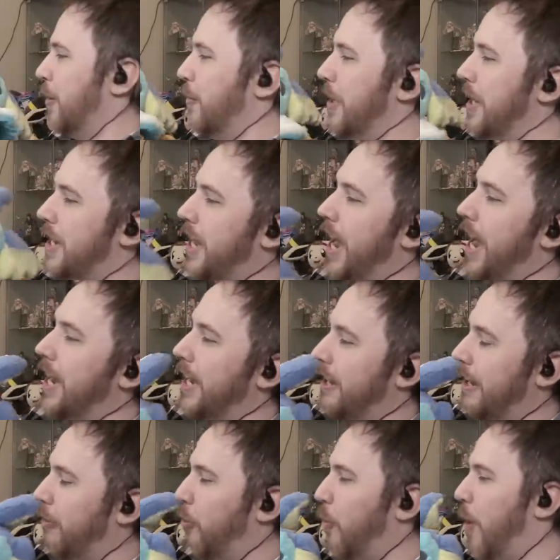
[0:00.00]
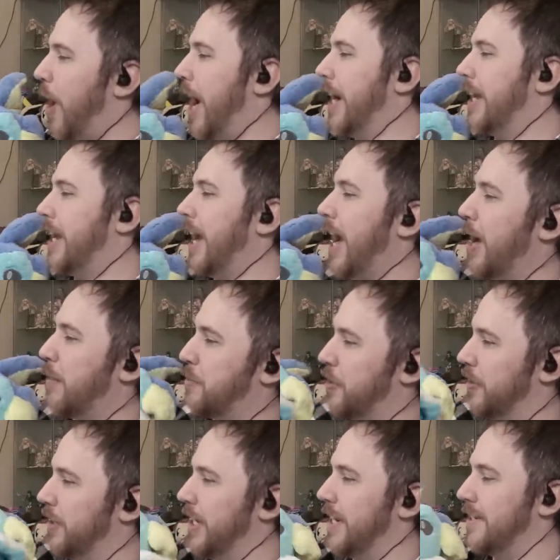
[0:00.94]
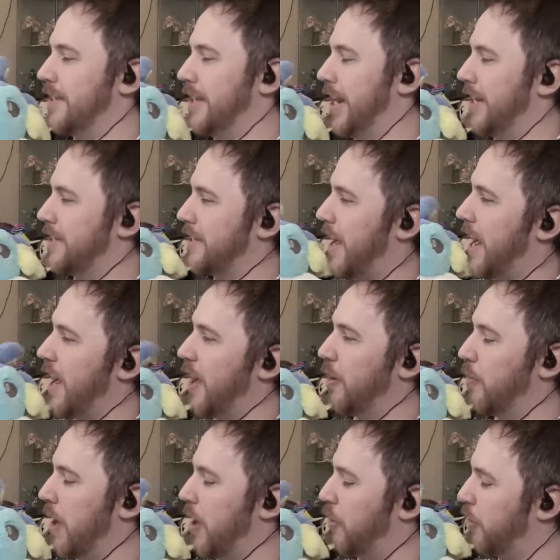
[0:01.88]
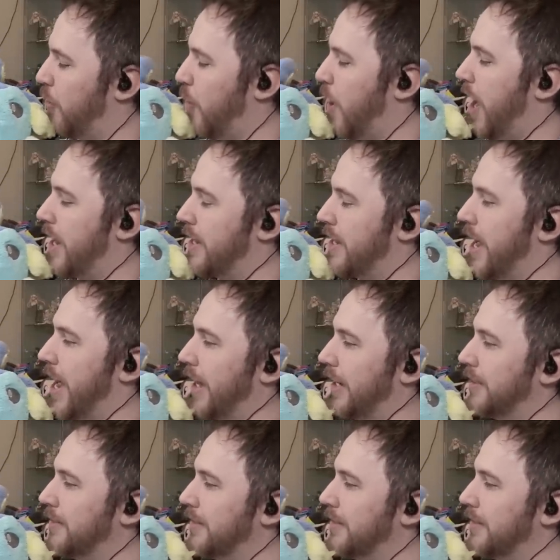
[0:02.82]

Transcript: We can't quite capture these things IRL quite yet.